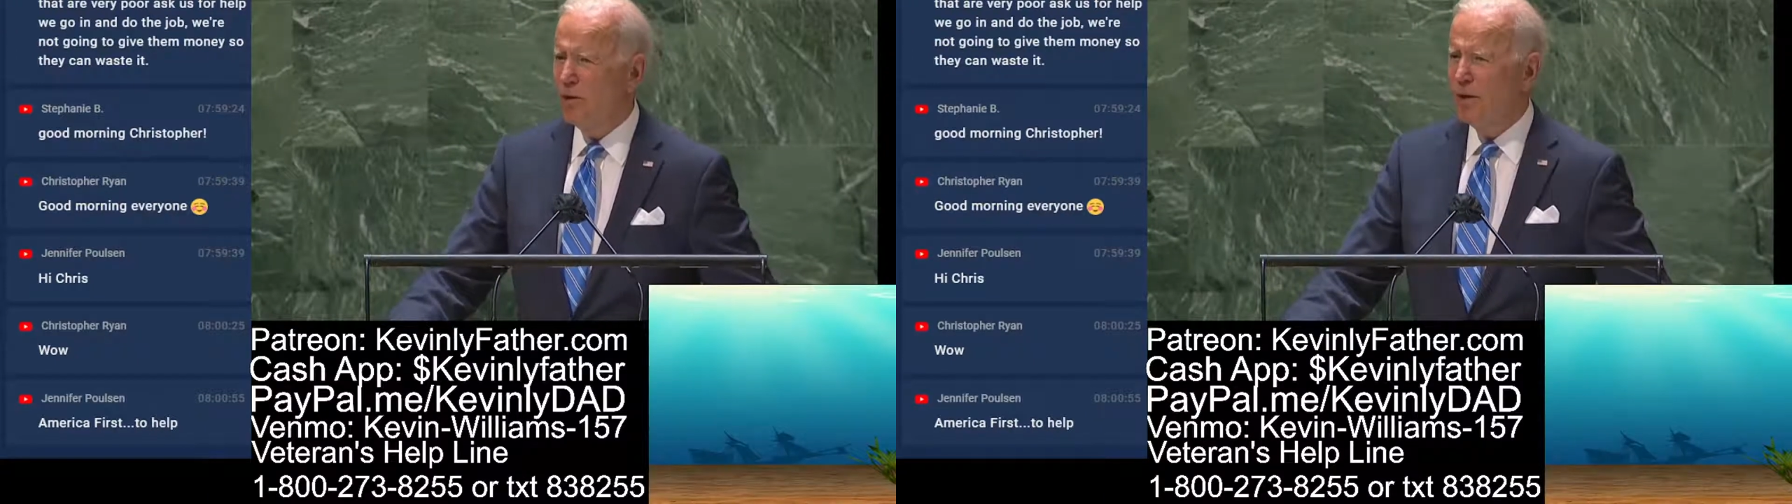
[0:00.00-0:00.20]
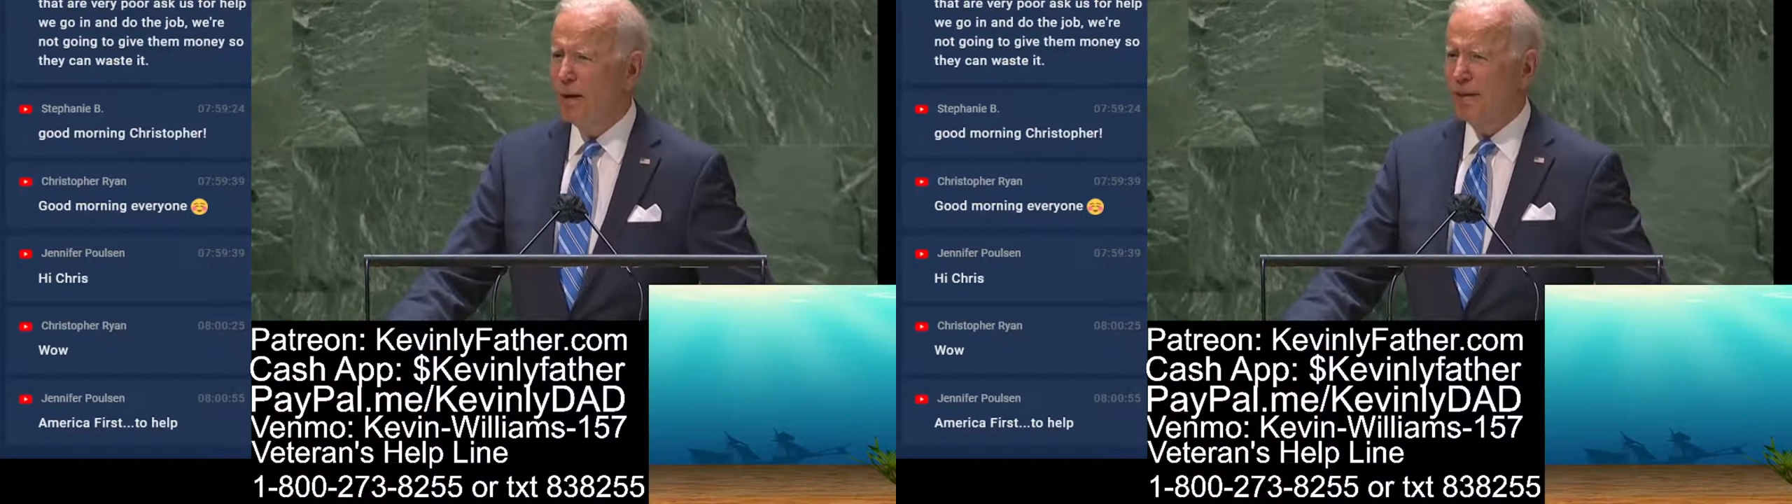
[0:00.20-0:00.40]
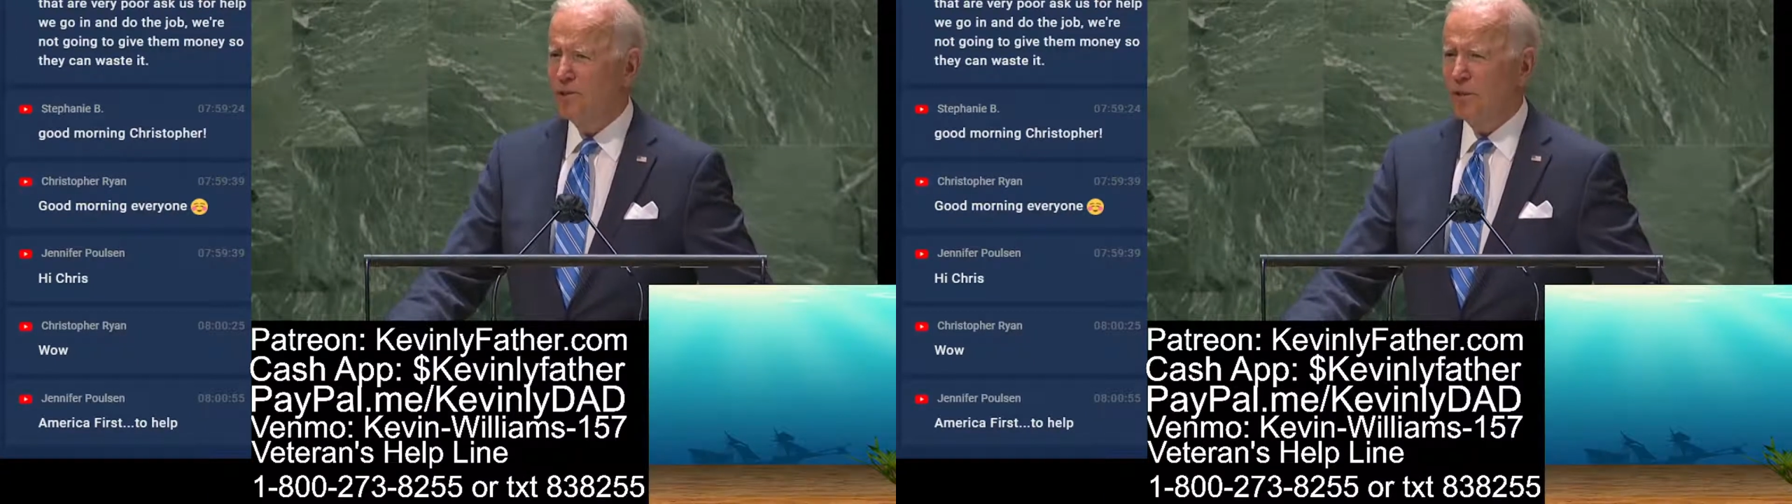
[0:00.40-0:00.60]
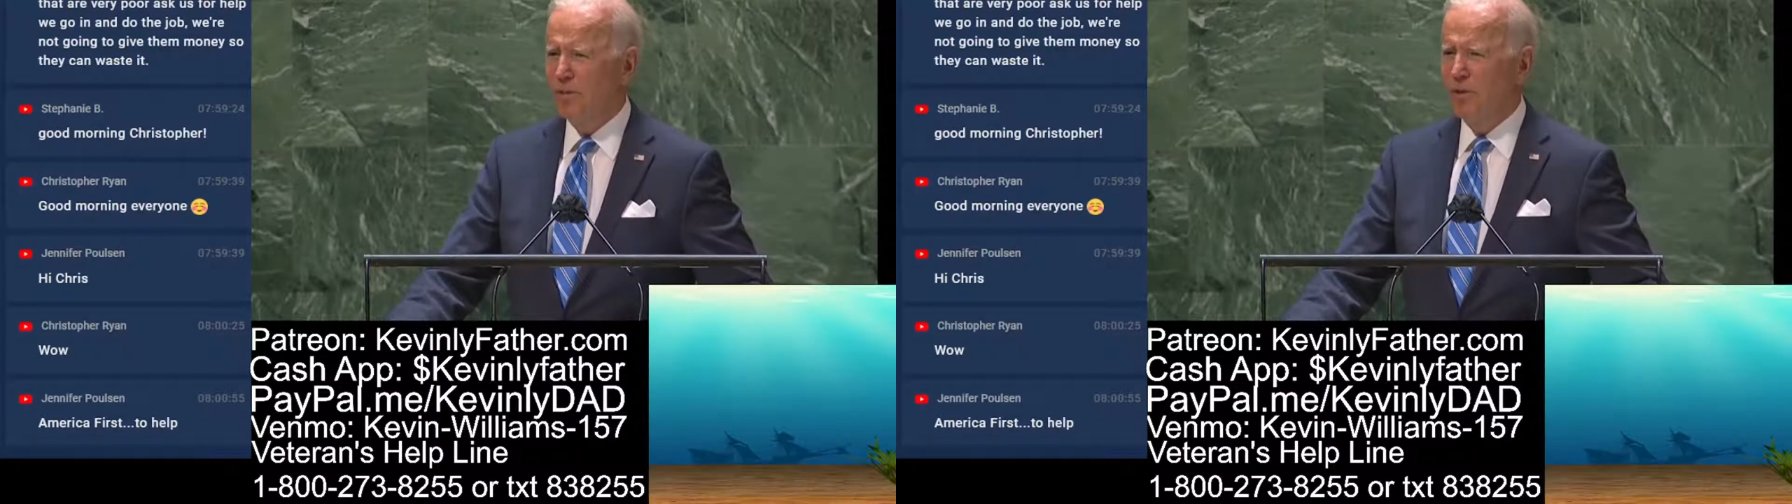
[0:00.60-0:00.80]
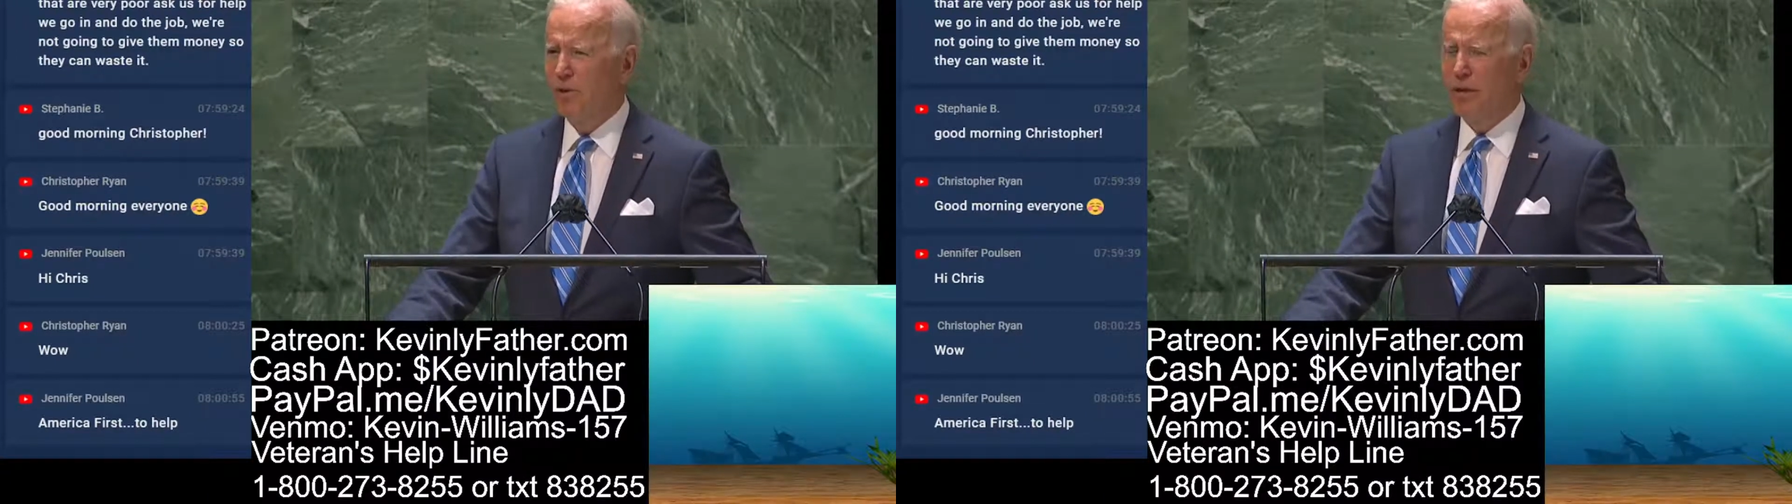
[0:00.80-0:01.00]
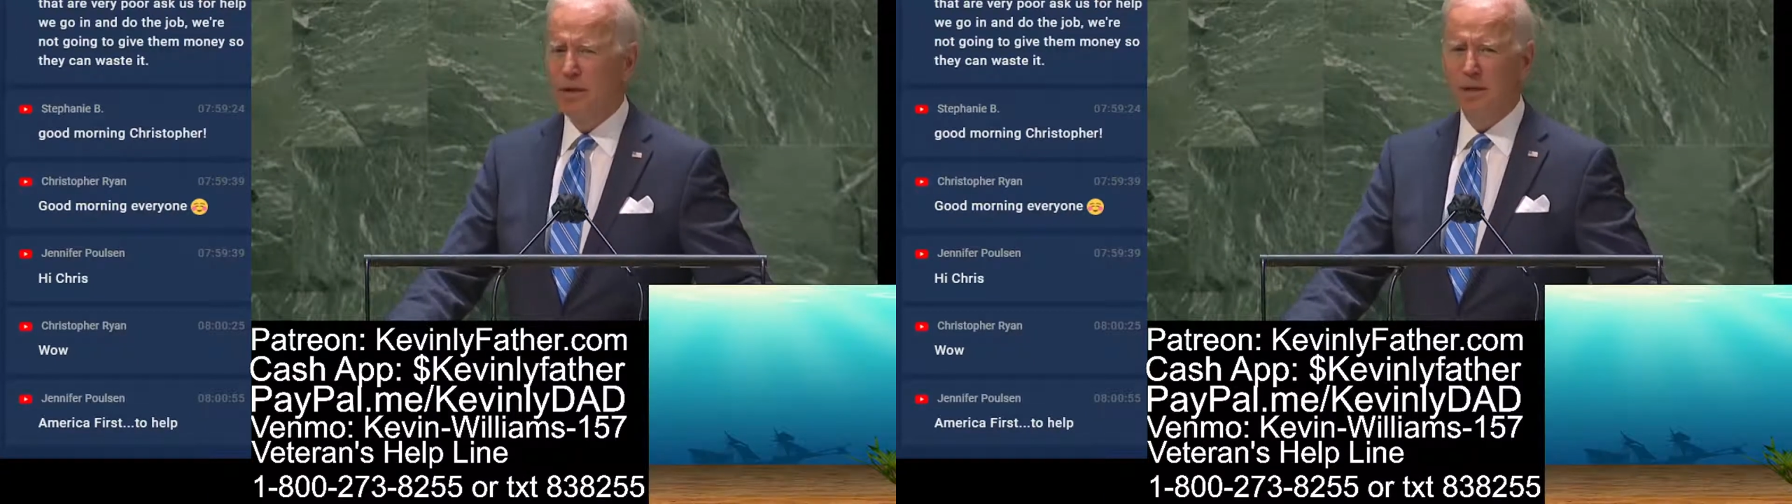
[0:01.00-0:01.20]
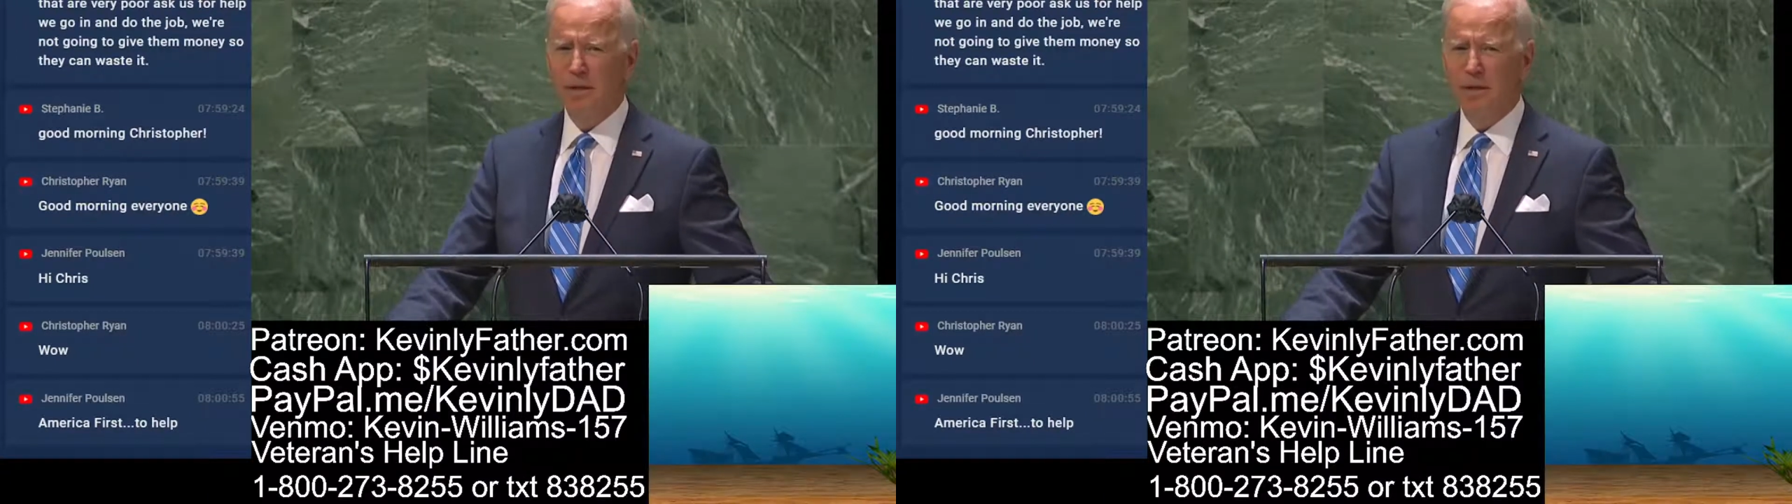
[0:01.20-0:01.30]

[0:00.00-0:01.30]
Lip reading: the international community